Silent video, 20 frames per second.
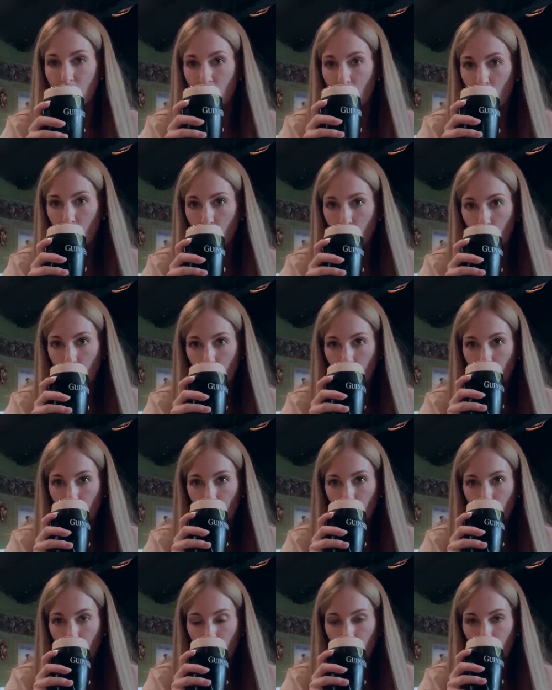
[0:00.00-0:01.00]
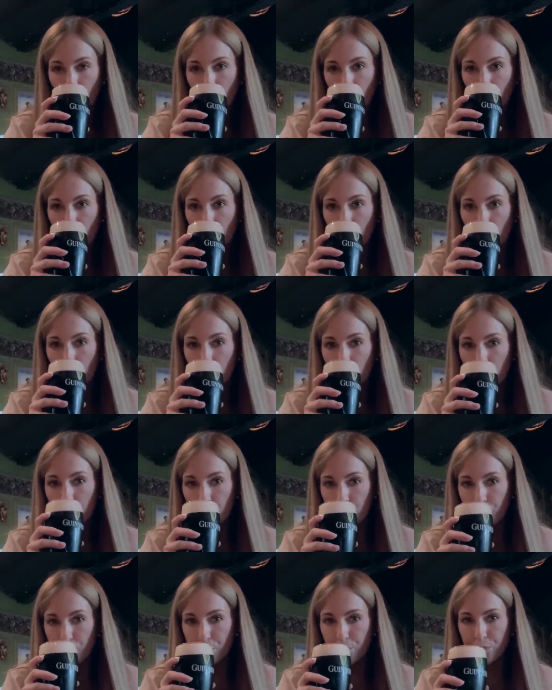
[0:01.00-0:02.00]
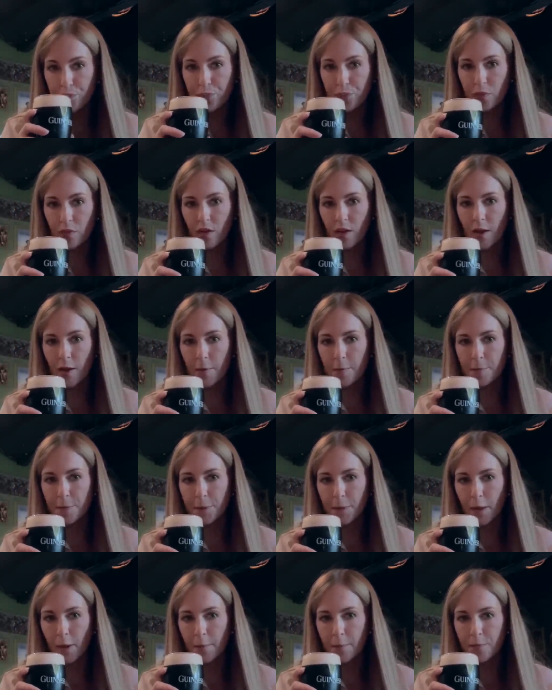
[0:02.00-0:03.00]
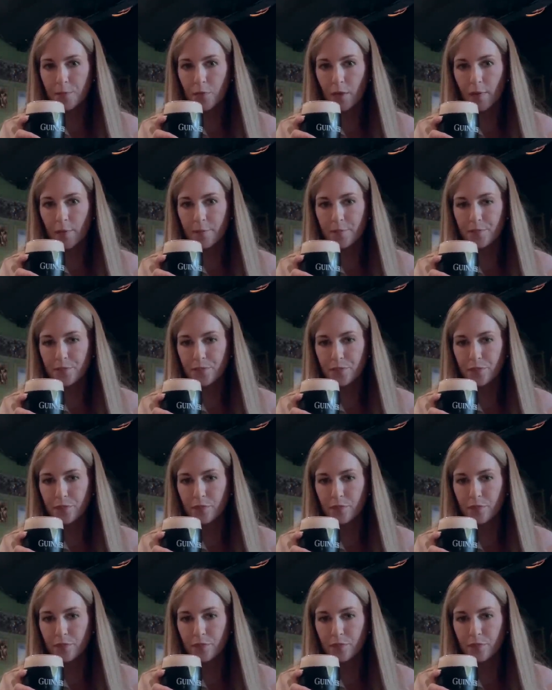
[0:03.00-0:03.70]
(no one is talking)